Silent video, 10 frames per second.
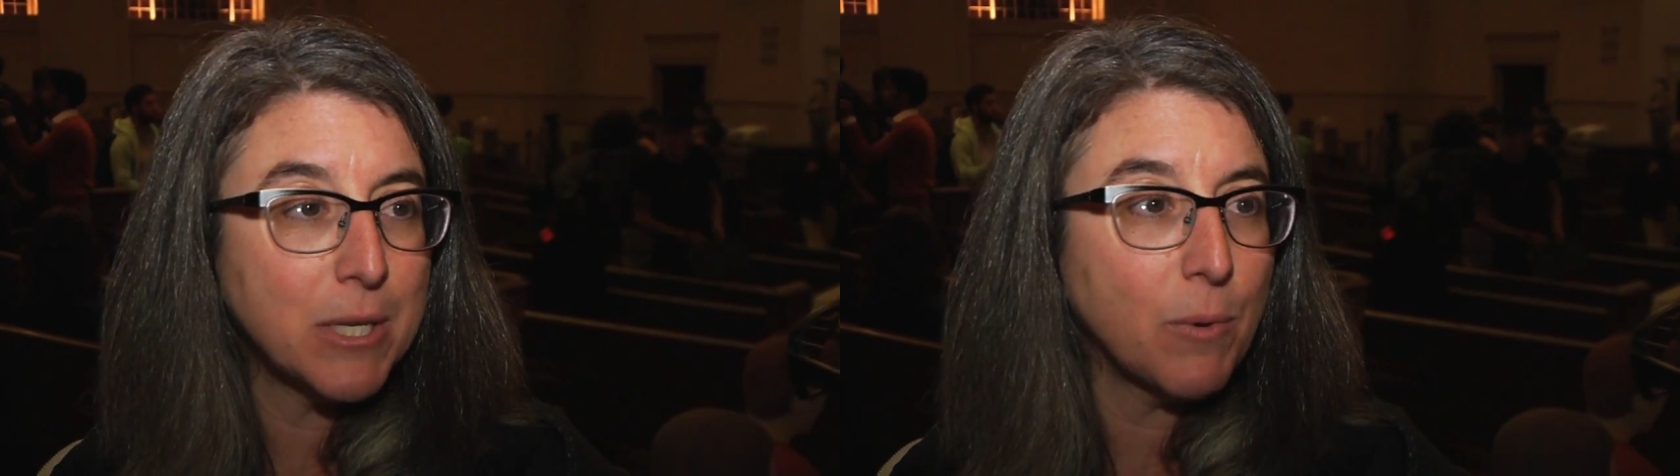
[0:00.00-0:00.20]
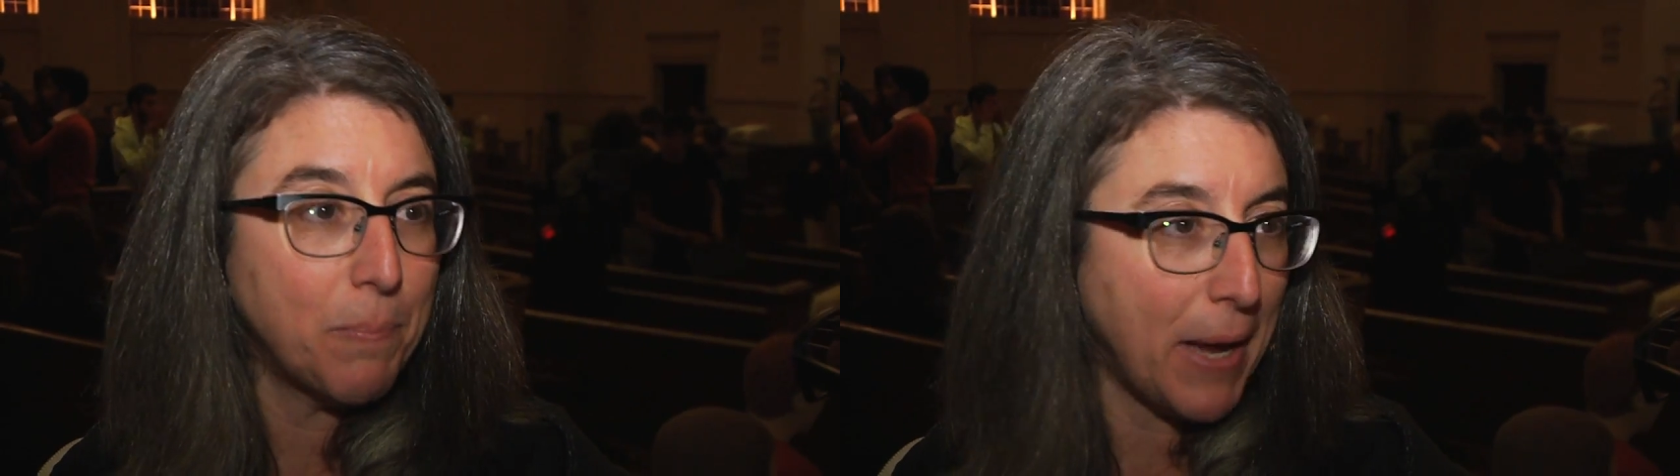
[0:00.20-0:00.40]

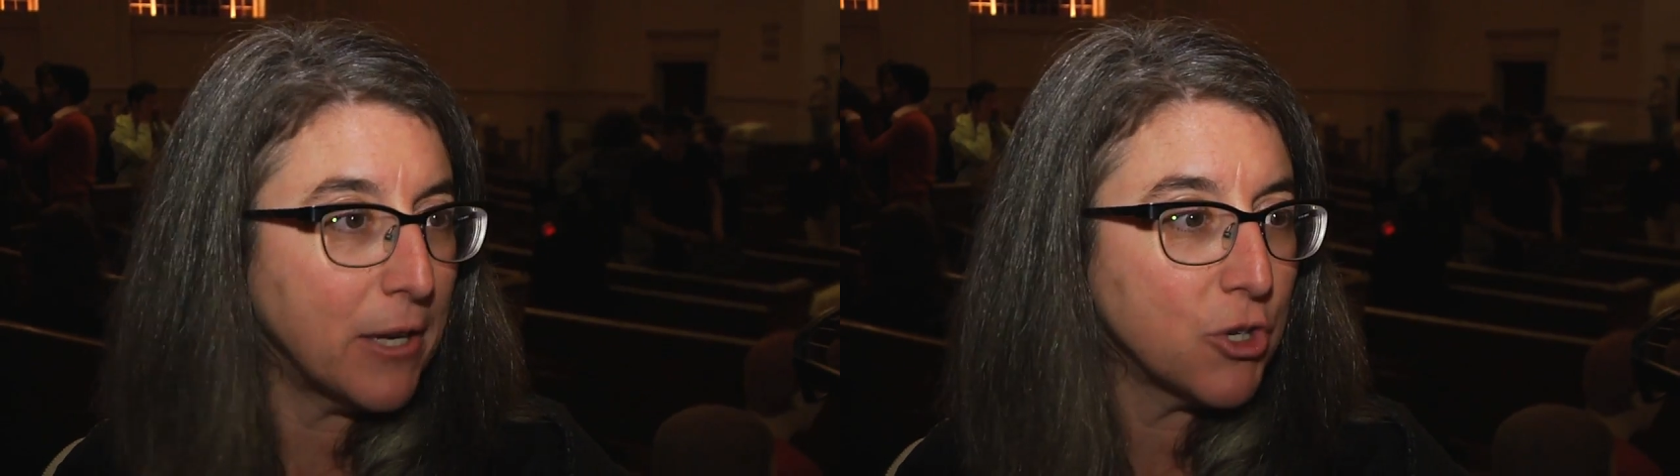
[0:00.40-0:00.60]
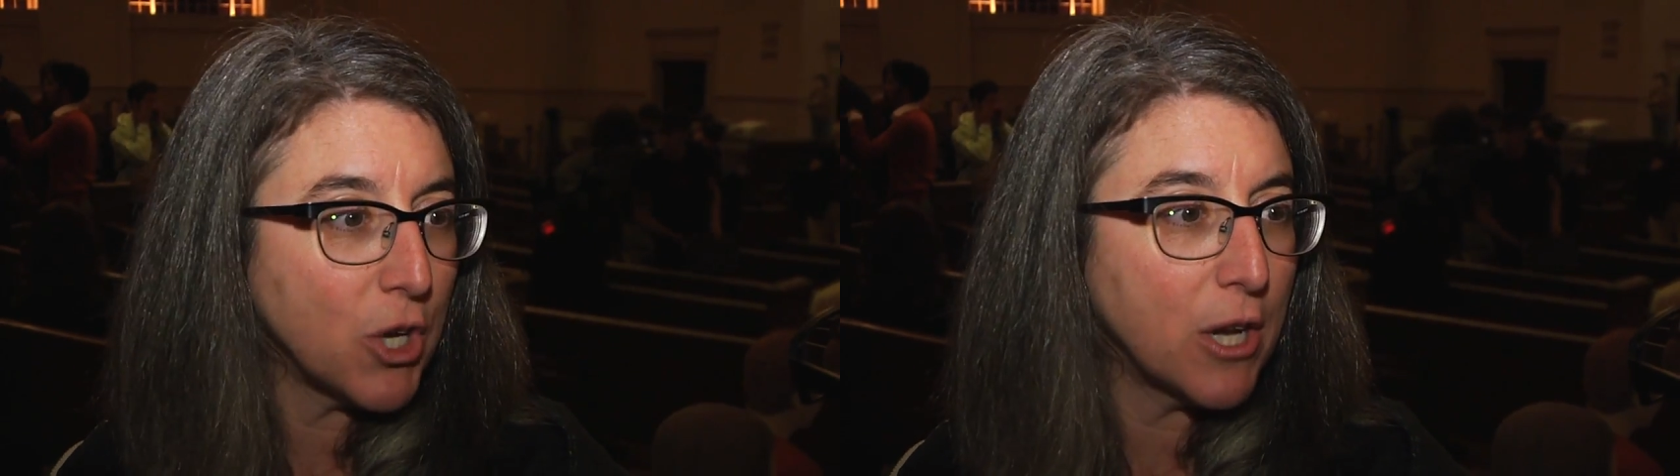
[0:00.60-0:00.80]
that would
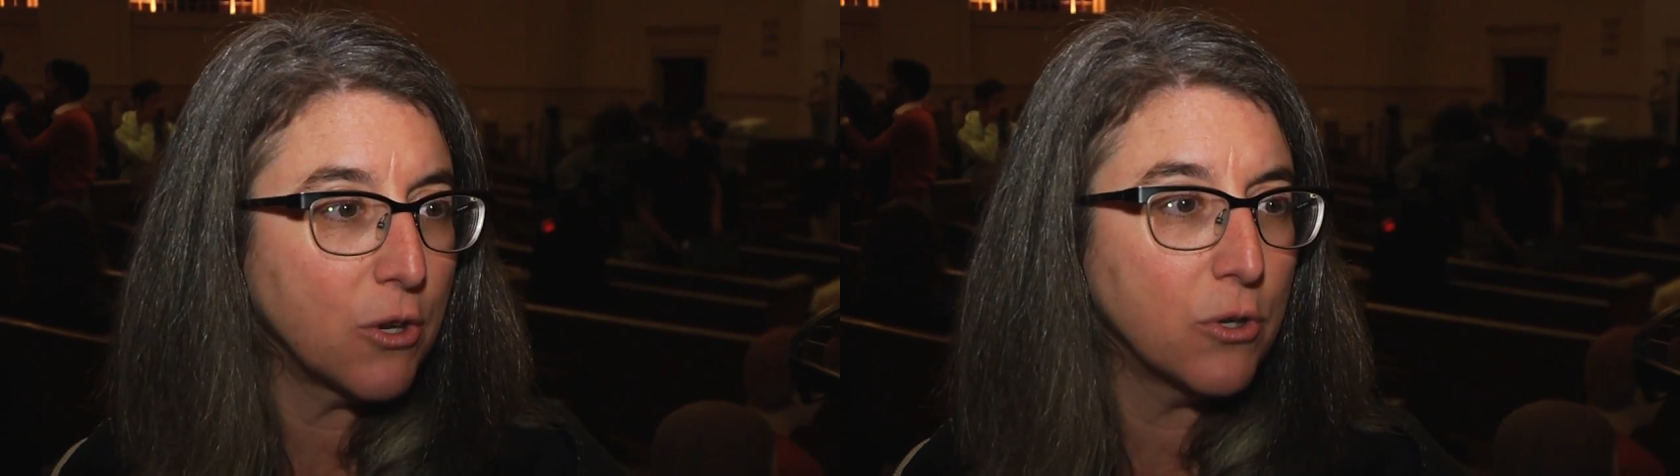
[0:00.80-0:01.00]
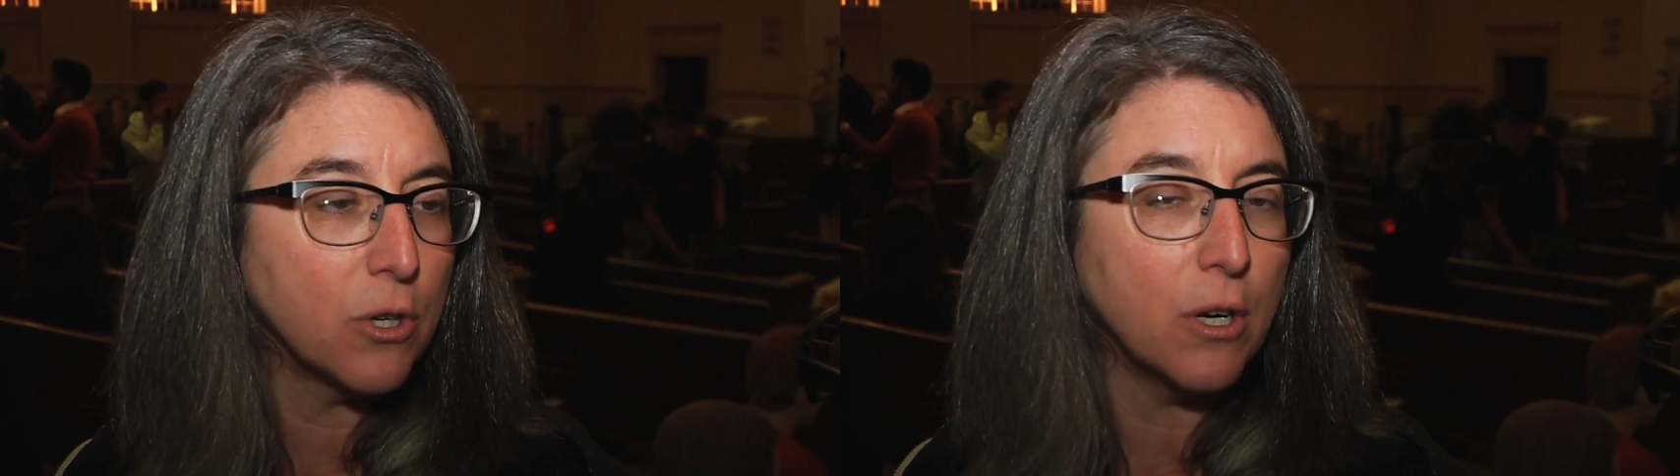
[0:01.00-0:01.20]
penetrate
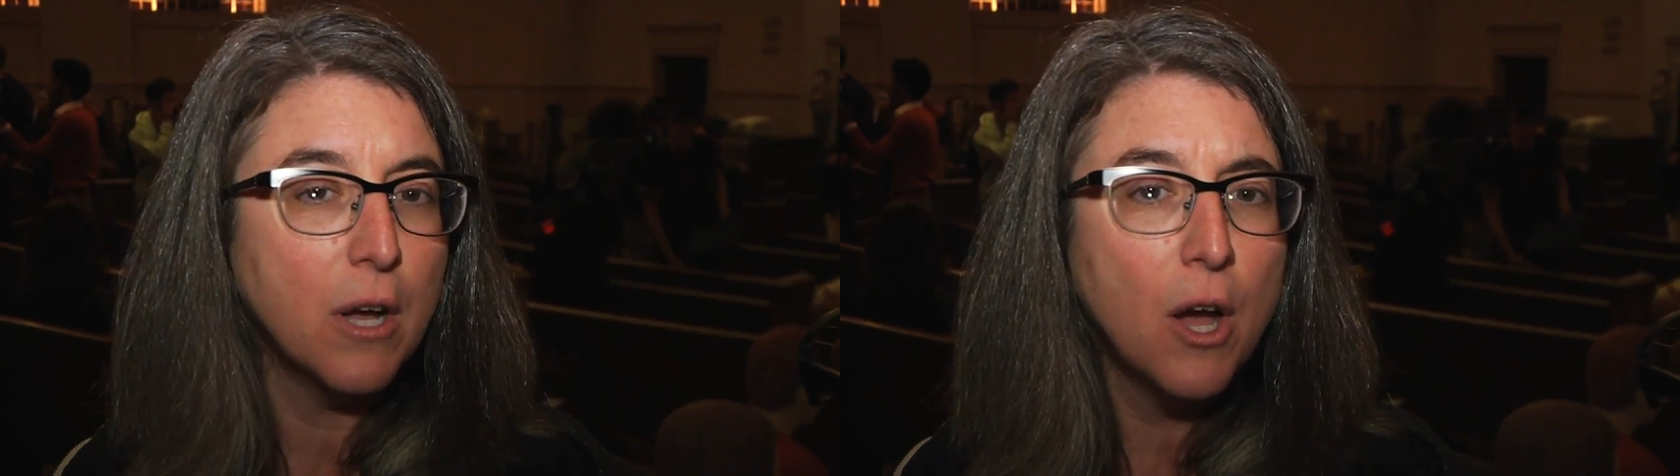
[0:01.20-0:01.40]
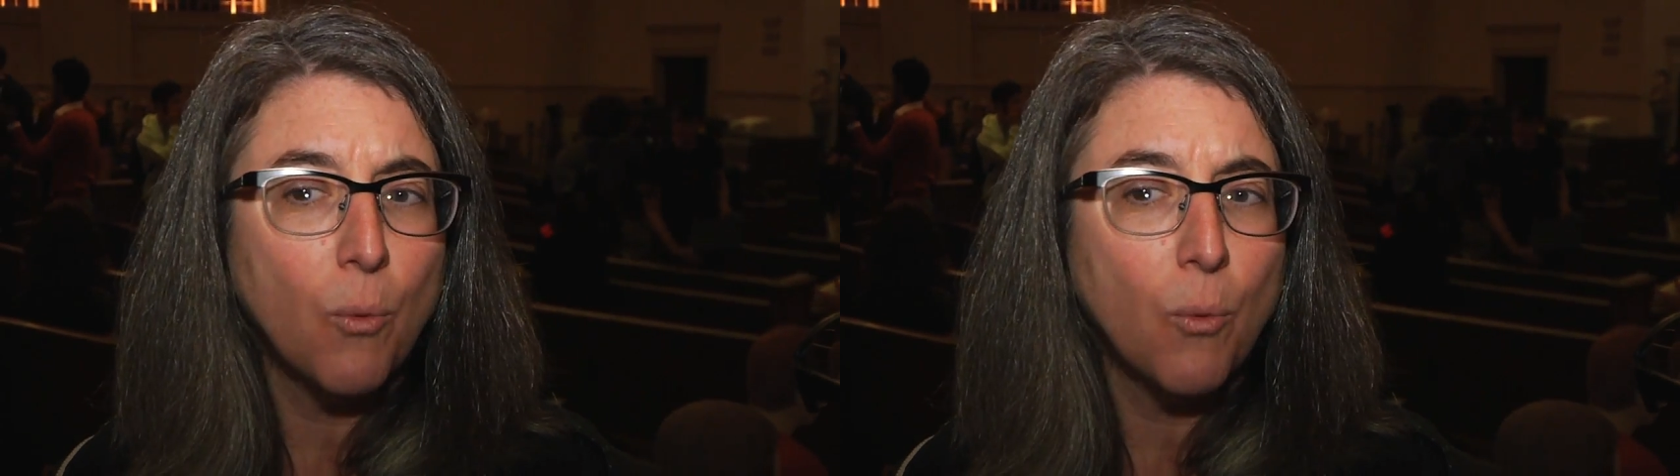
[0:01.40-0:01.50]
Google.